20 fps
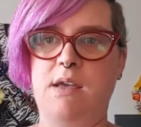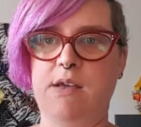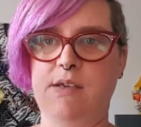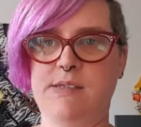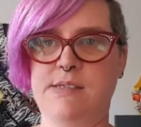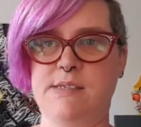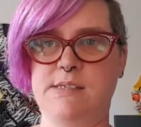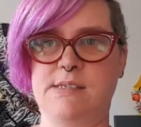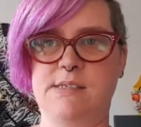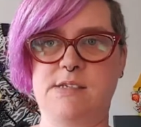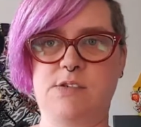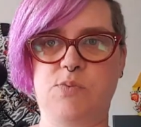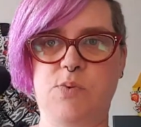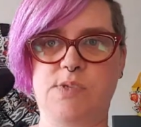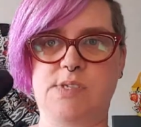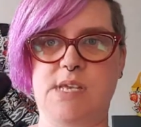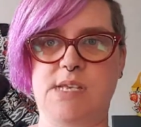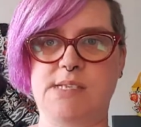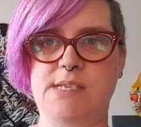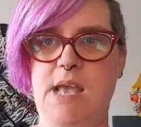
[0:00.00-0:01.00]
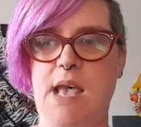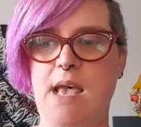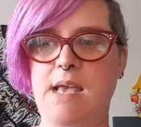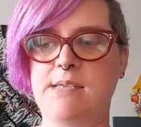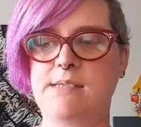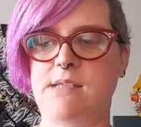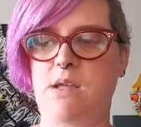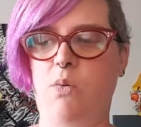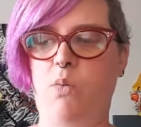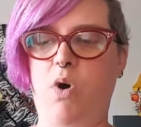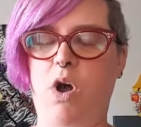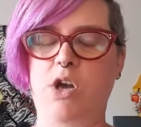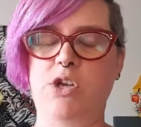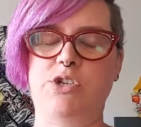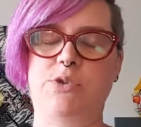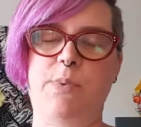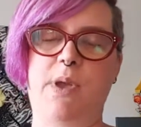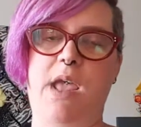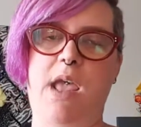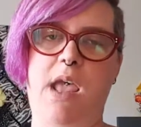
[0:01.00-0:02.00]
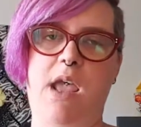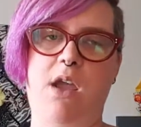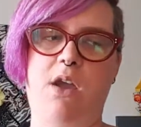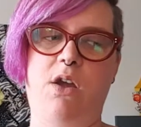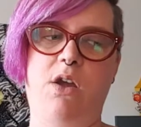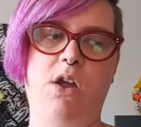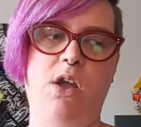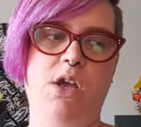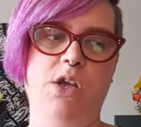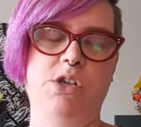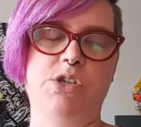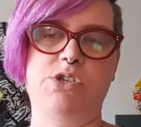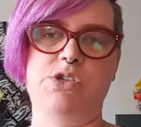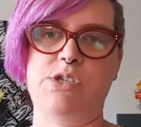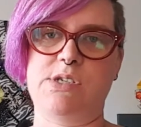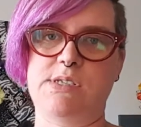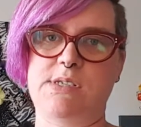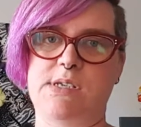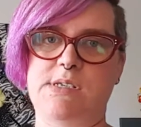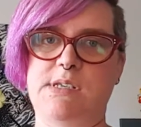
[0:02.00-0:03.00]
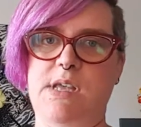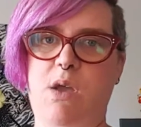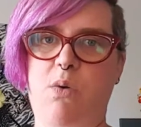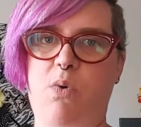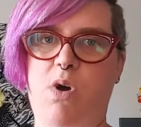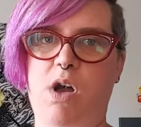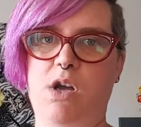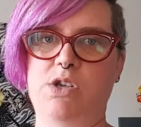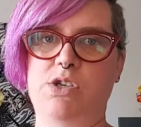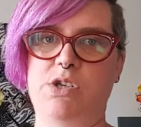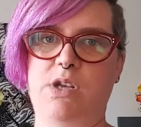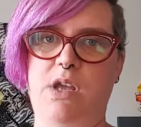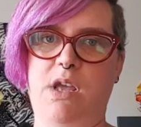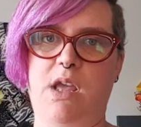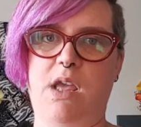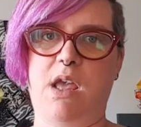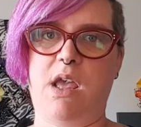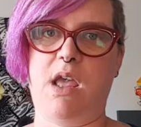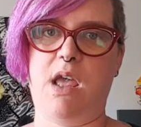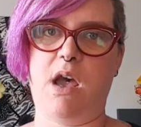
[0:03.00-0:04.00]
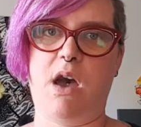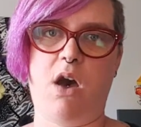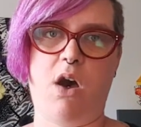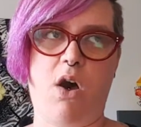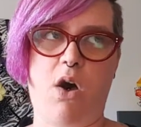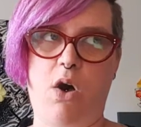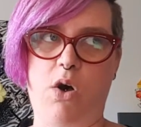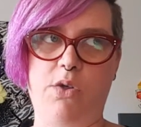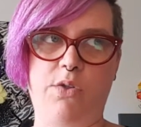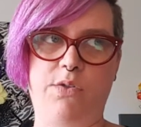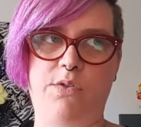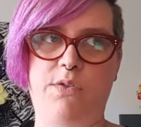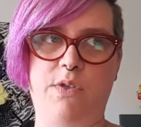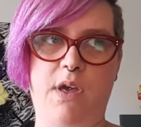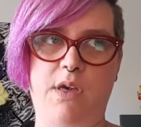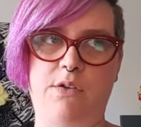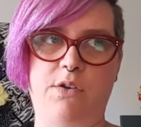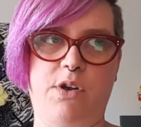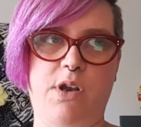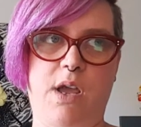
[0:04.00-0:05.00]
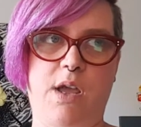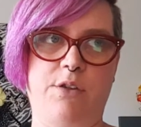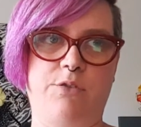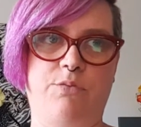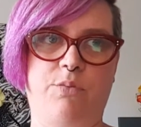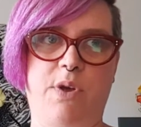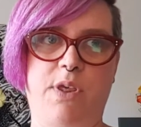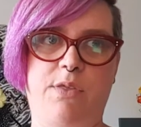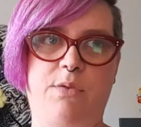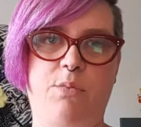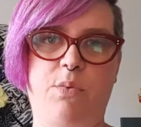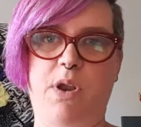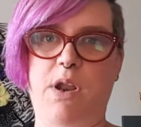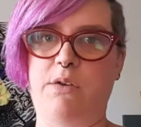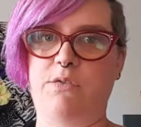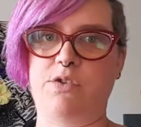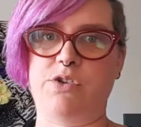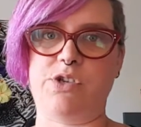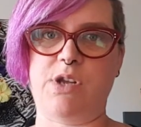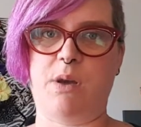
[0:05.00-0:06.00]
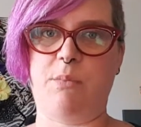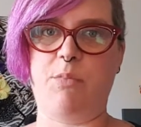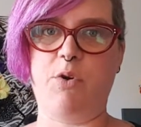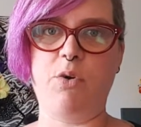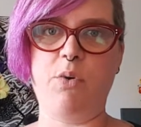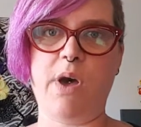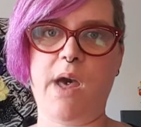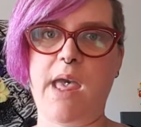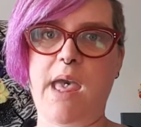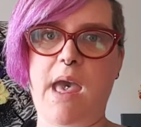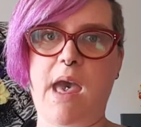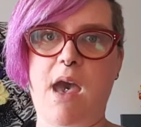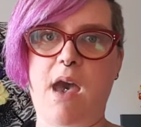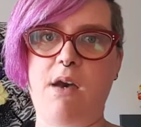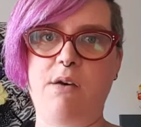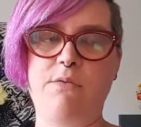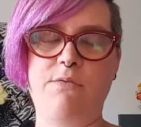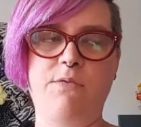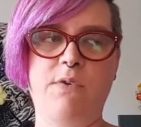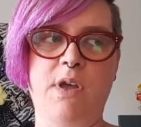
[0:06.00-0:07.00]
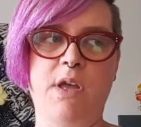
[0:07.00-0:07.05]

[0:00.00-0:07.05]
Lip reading: Since this was a test, I washed my hair just as I wash it all of the other times with whatever shampoo I have,